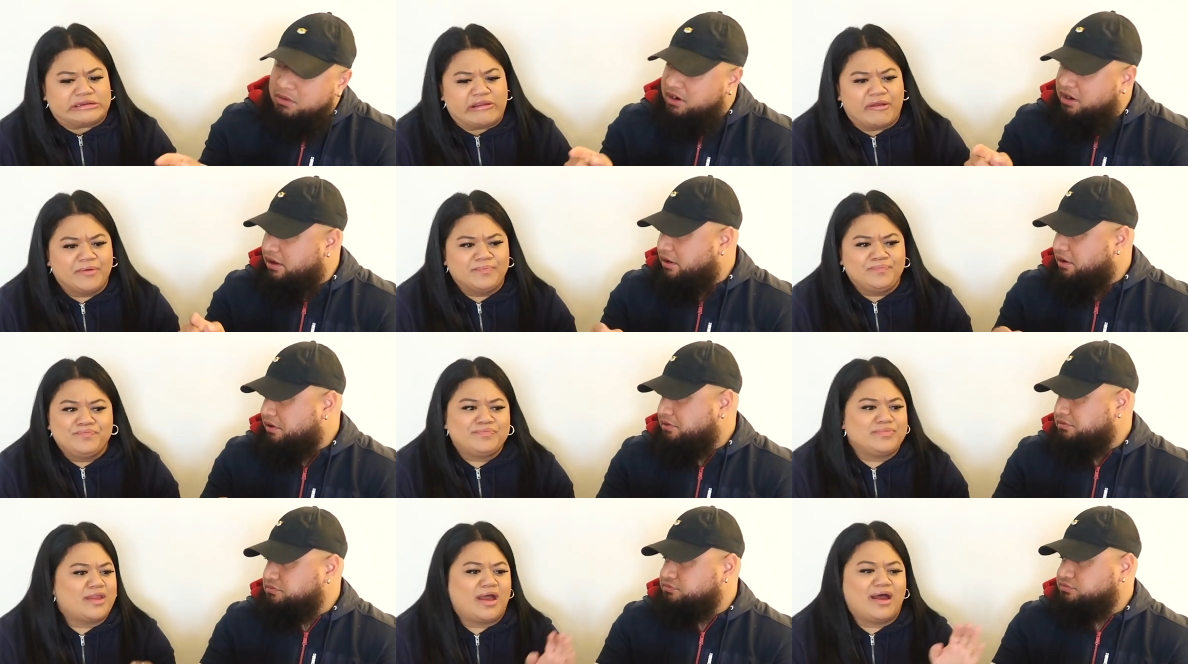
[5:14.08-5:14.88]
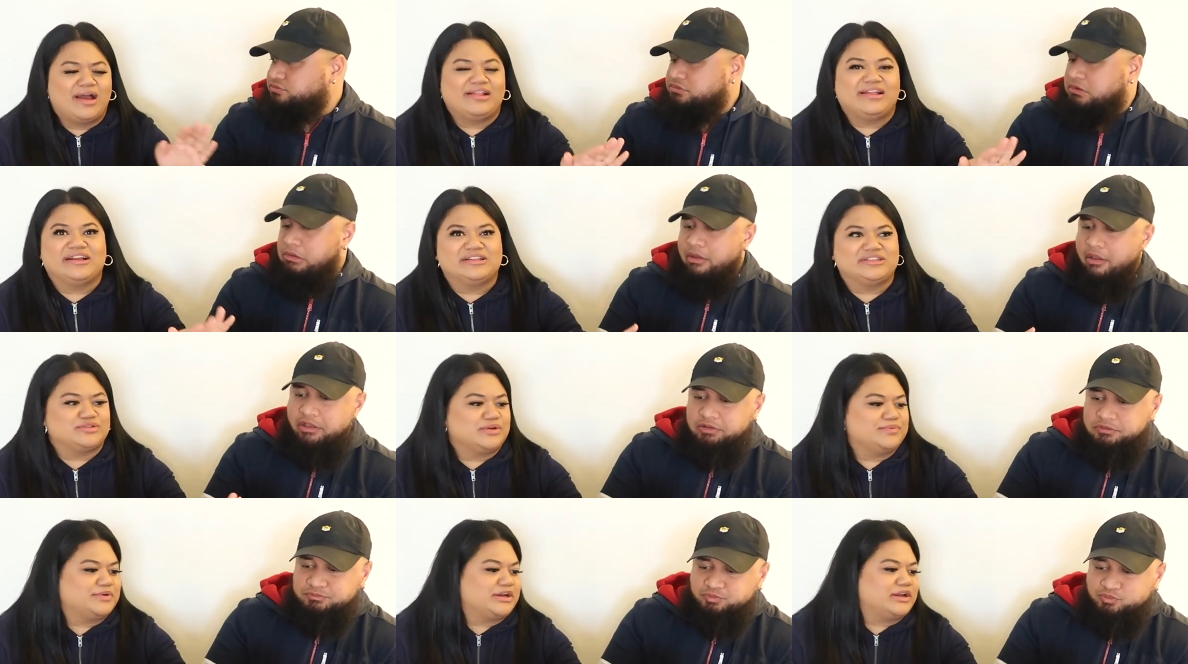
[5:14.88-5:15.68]
Speaker 1: better.
Speaker 2: Nah, I like this
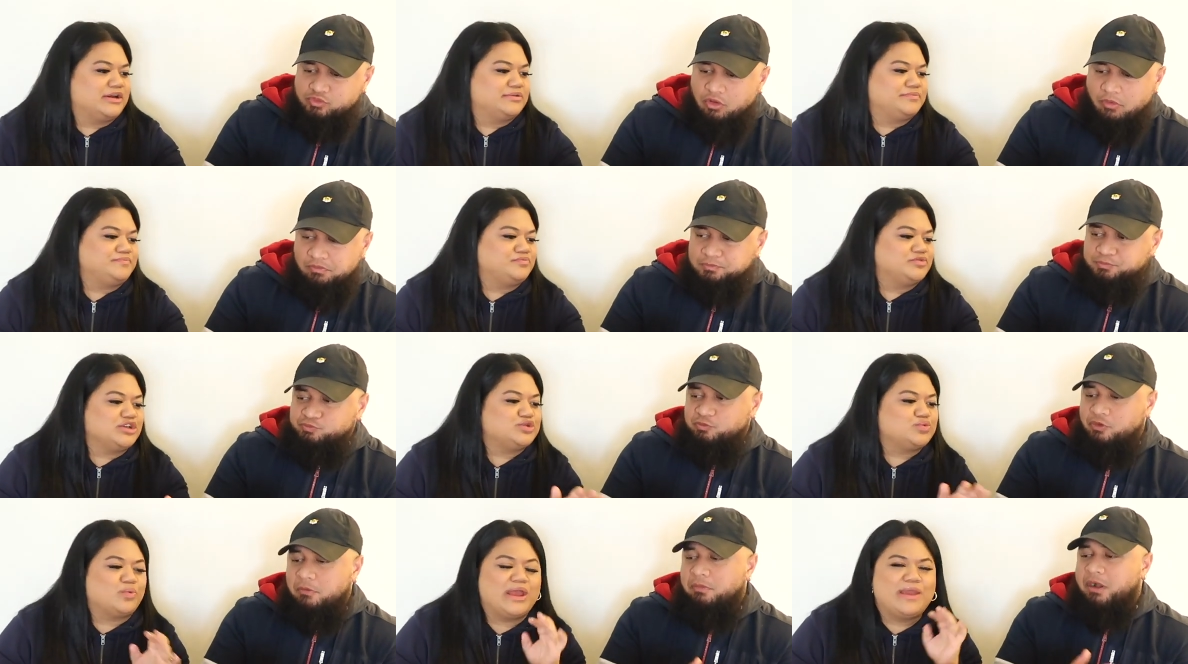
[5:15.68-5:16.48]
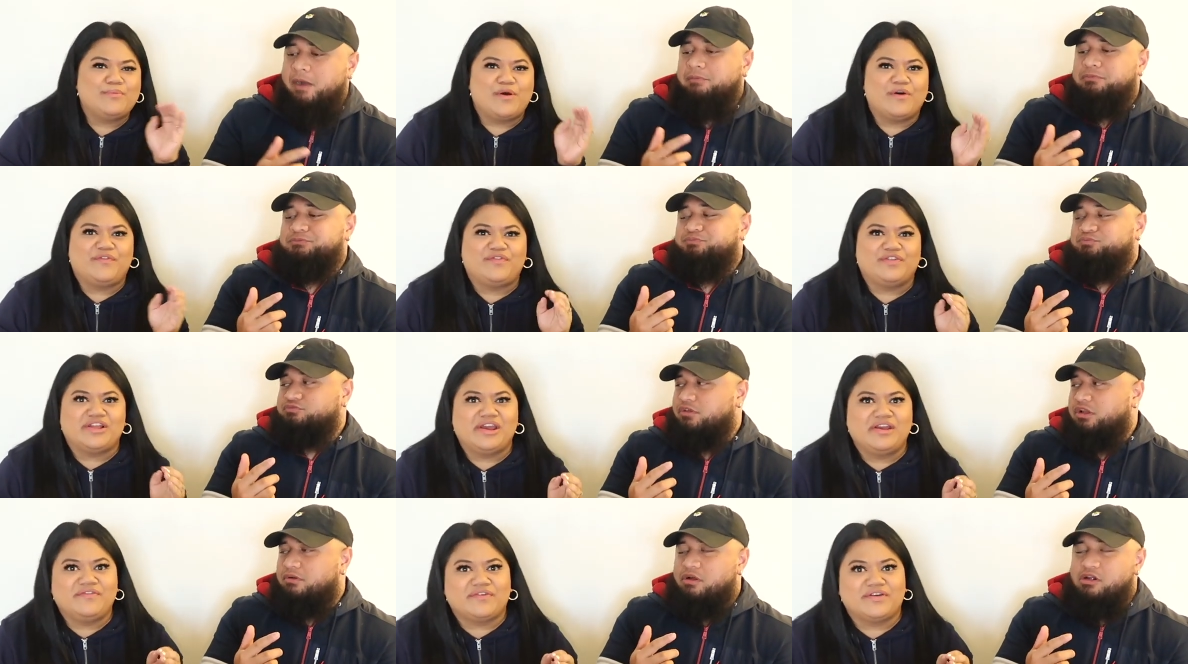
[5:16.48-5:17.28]
one better. There's way more
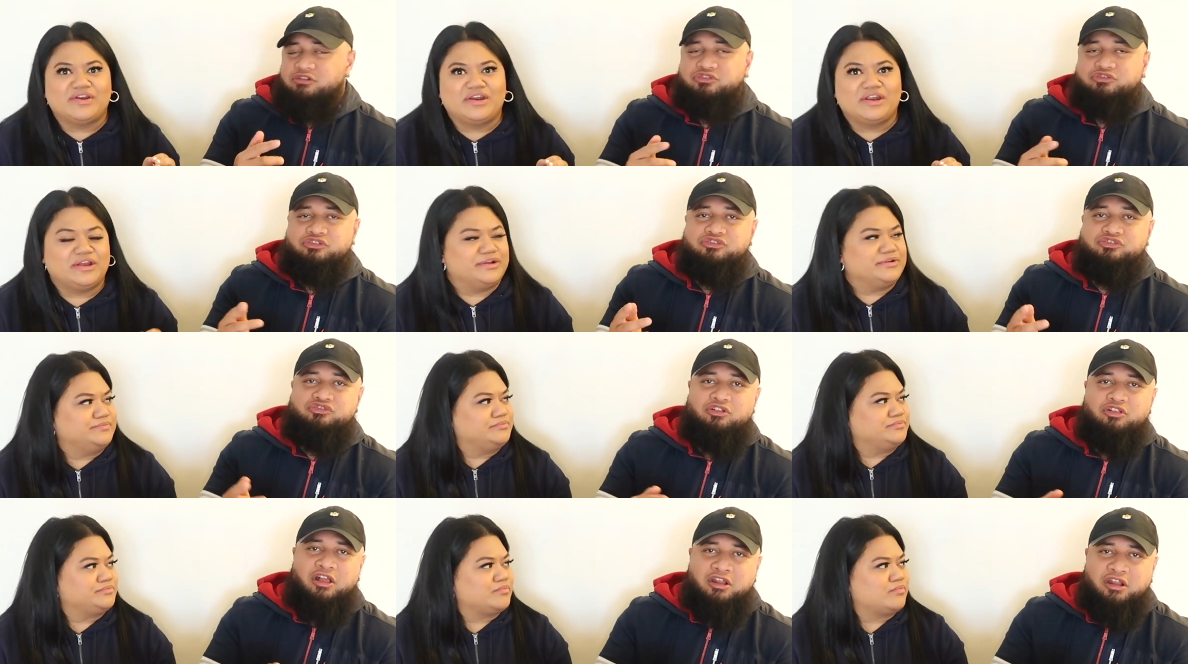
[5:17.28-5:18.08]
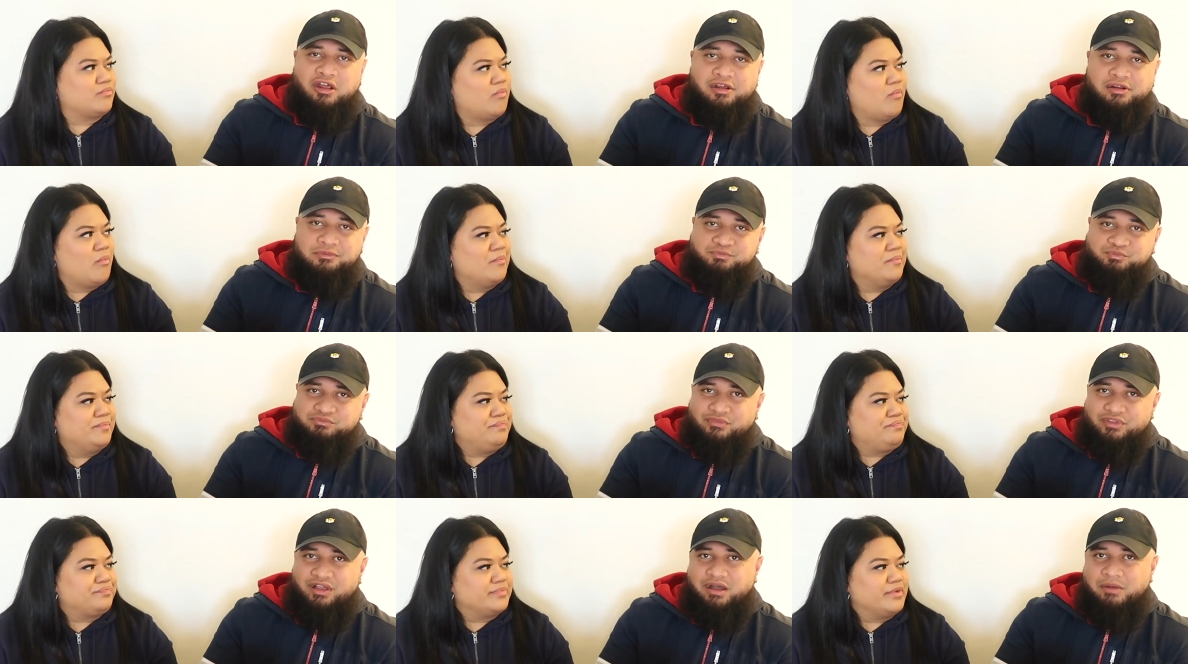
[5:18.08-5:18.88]
flavor
Speaker 1: in it. Because you're like
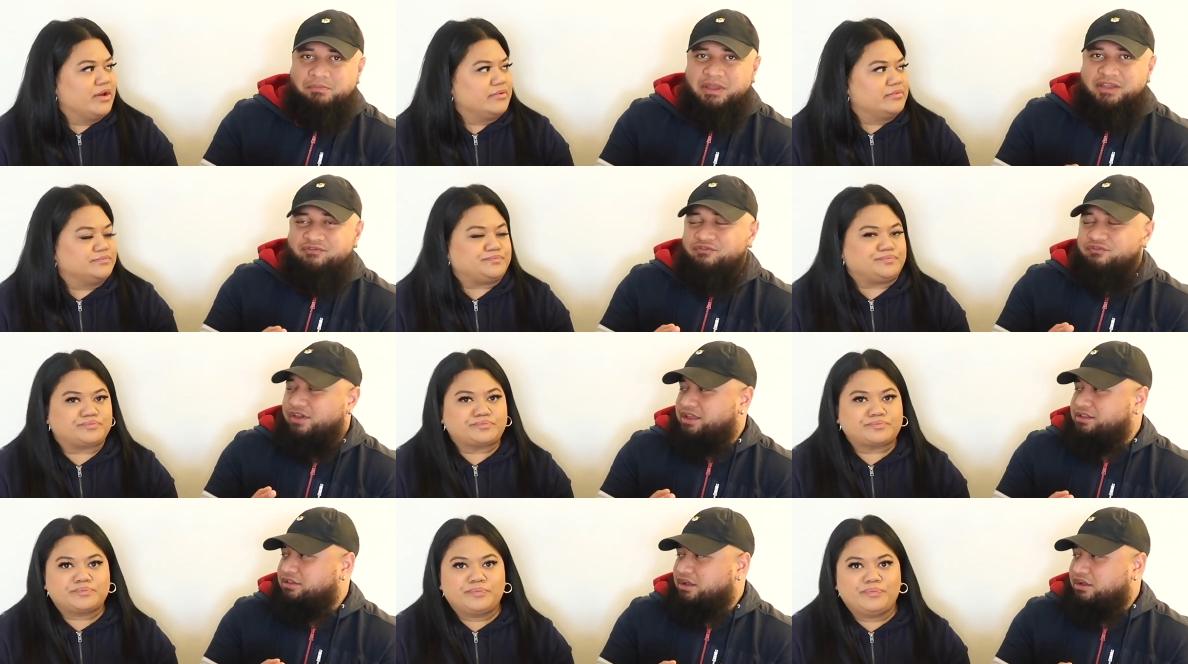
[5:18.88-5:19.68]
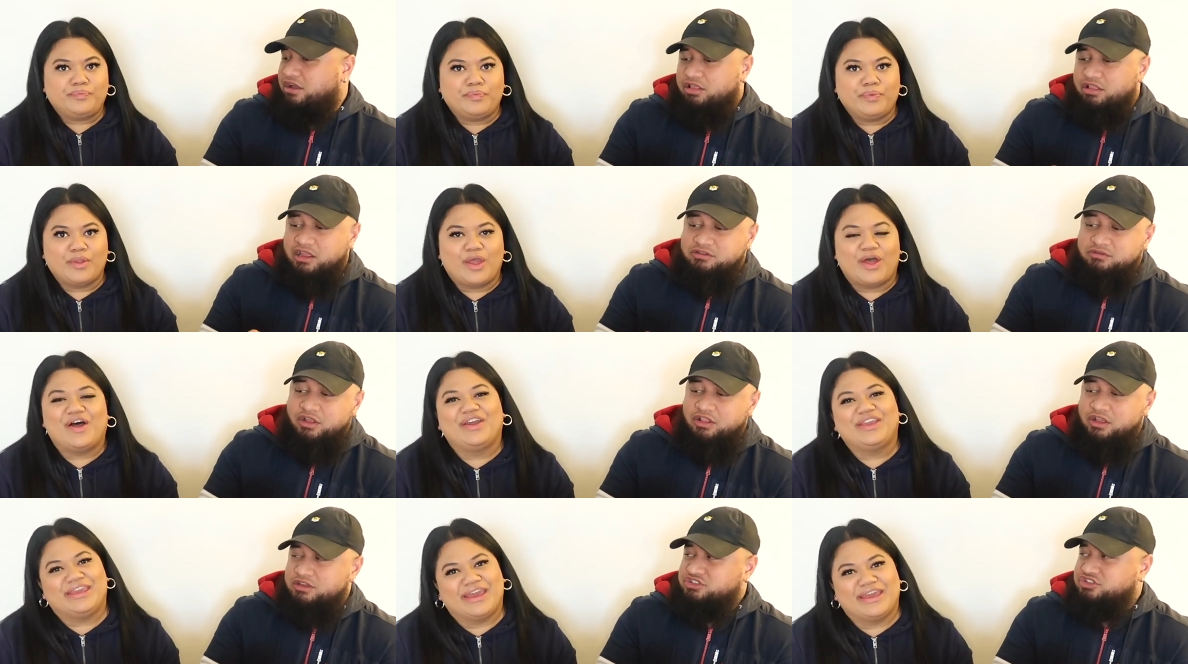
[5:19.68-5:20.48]
a beef fan. Like, I
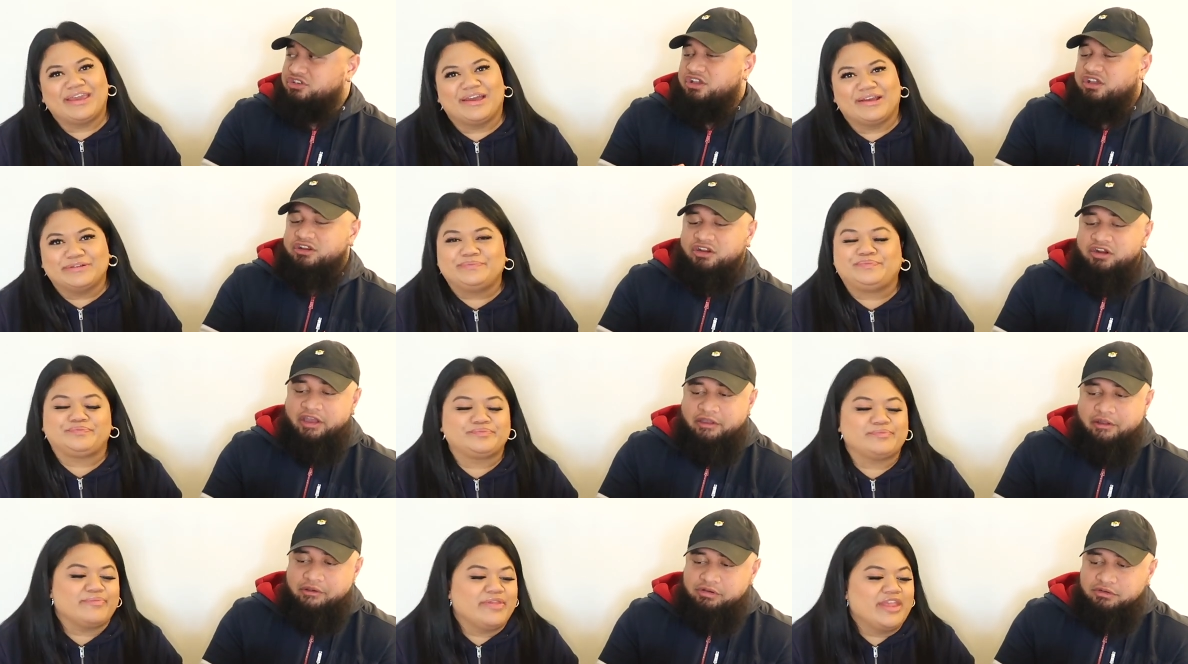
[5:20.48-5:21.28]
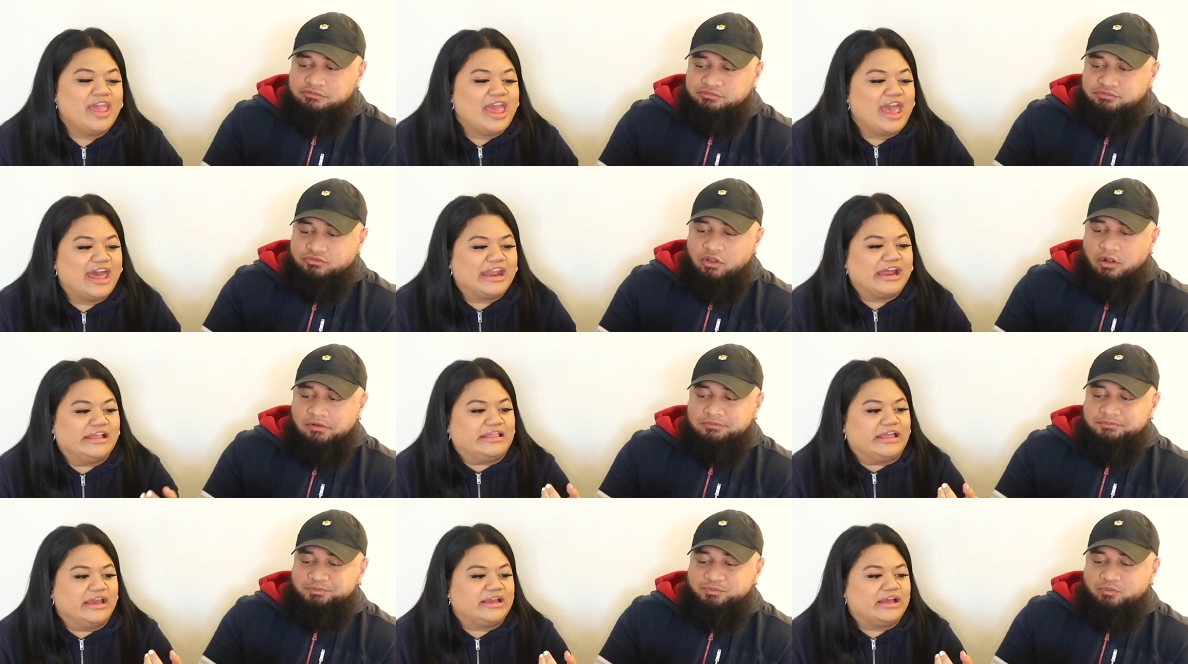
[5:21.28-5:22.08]
Speaker 2: like chicken, you know? And
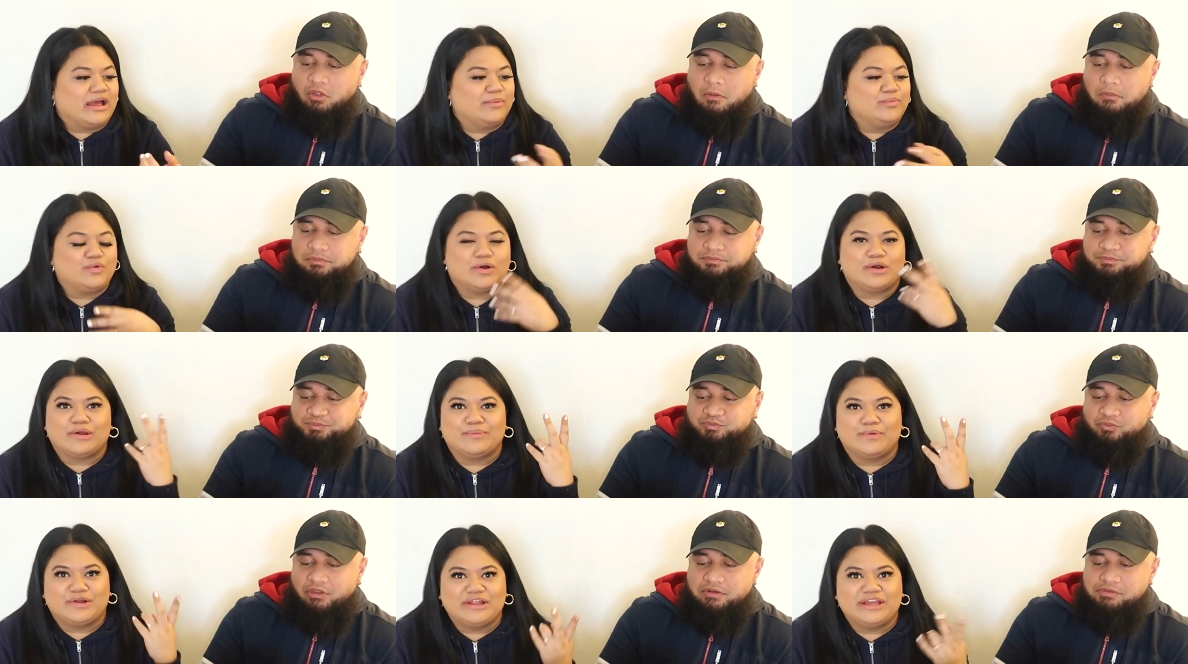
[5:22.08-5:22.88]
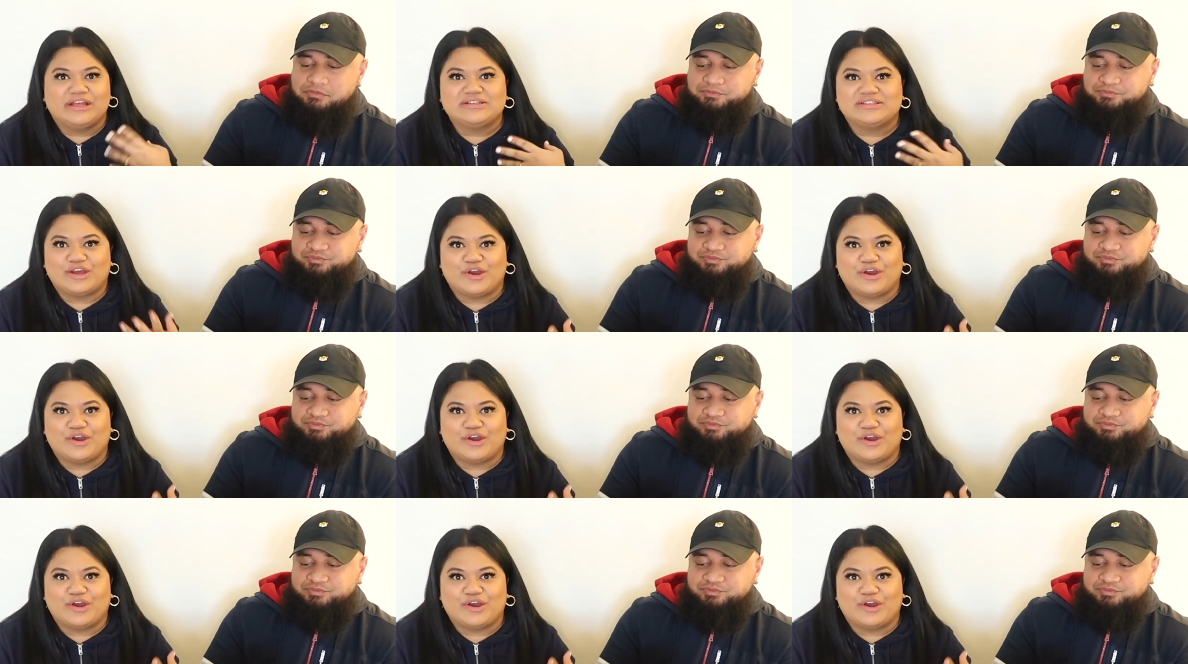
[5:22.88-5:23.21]
I like guacamole and